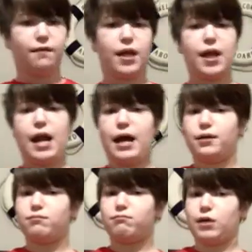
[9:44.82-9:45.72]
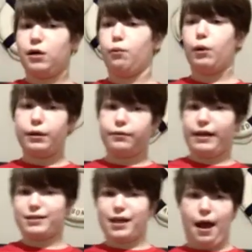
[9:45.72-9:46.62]
leaving leaving it at one
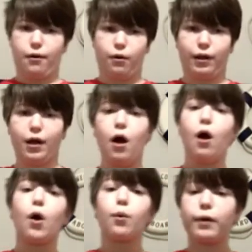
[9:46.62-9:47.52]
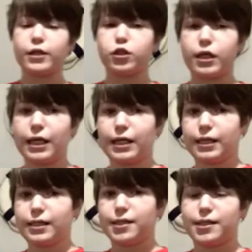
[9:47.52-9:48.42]
last category, which
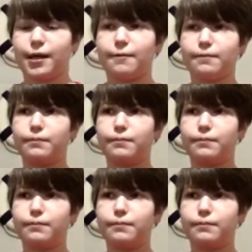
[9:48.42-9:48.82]
is